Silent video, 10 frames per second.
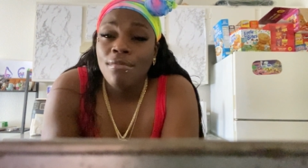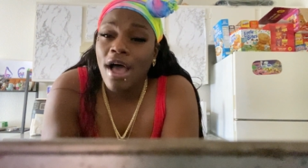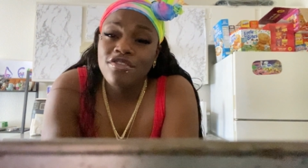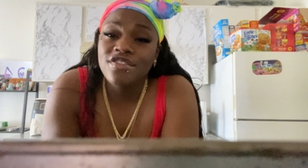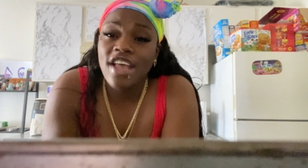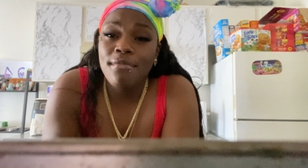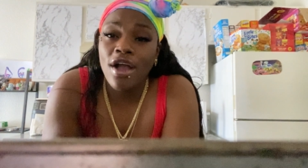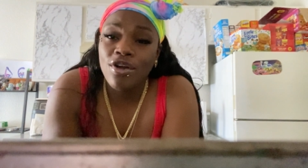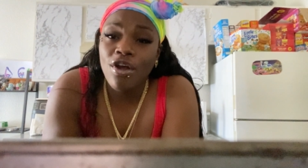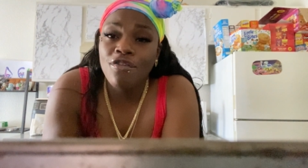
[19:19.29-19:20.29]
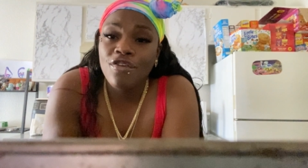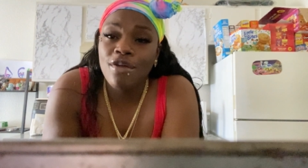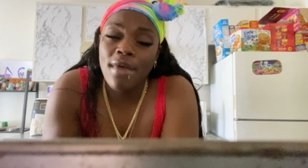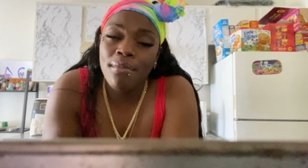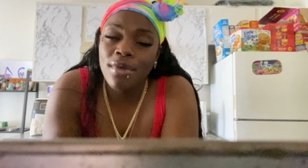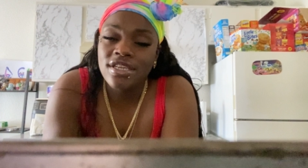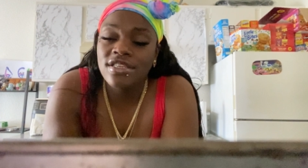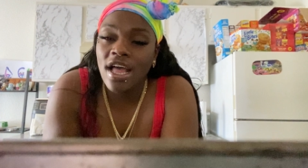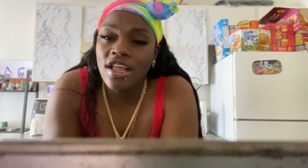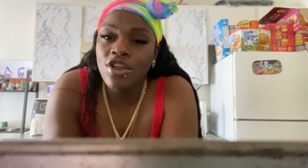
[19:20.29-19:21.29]
I was gonna say my girlfriend, but it's
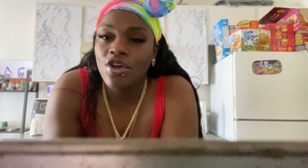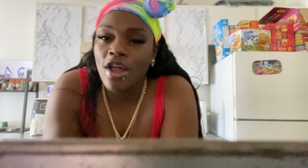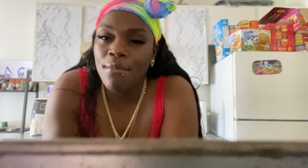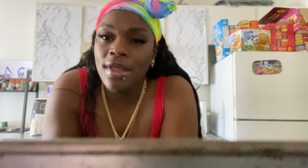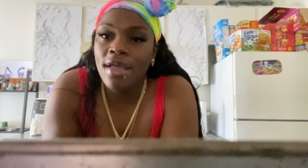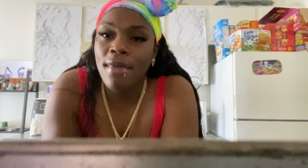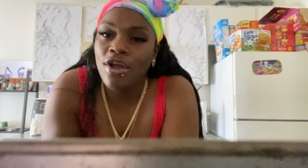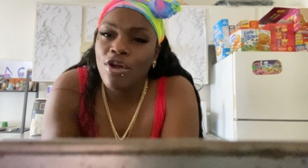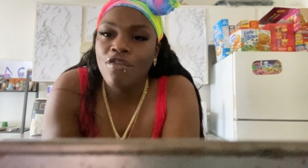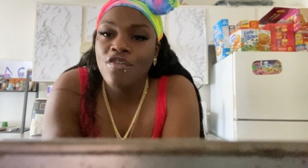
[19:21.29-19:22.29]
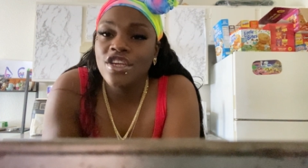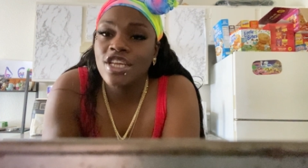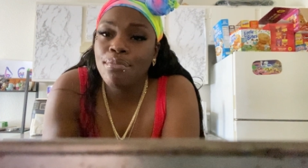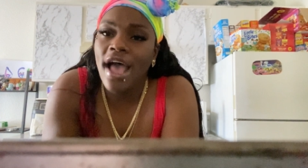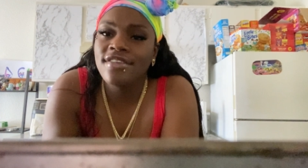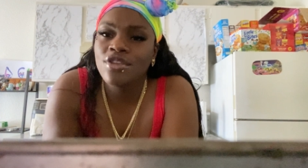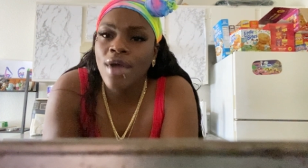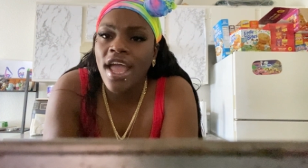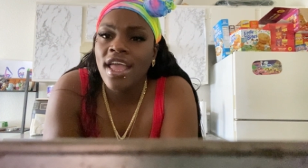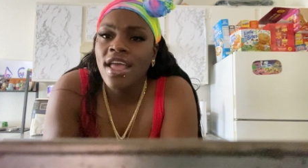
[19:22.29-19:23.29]
not, you know what I mean? My girlfriend, she passed
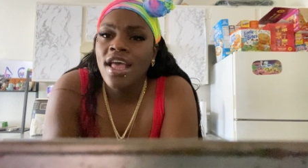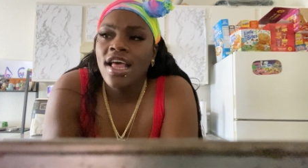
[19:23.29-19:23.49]
away.